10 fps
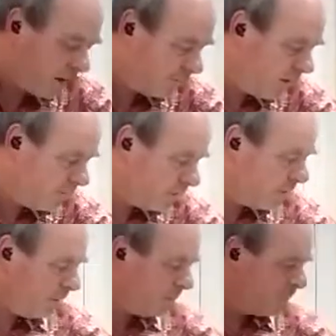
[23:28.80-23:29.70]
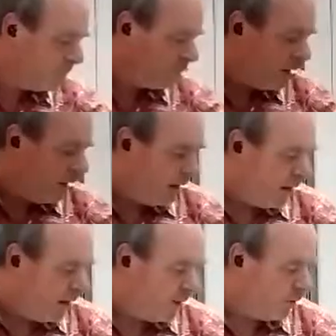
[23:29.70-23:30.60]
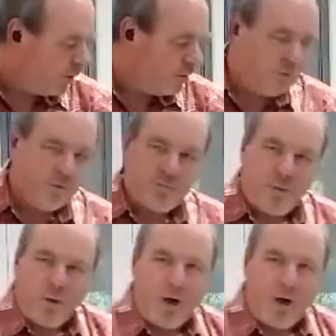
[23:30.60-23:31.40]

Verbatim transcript: flavor to it. Uh, you could use Bo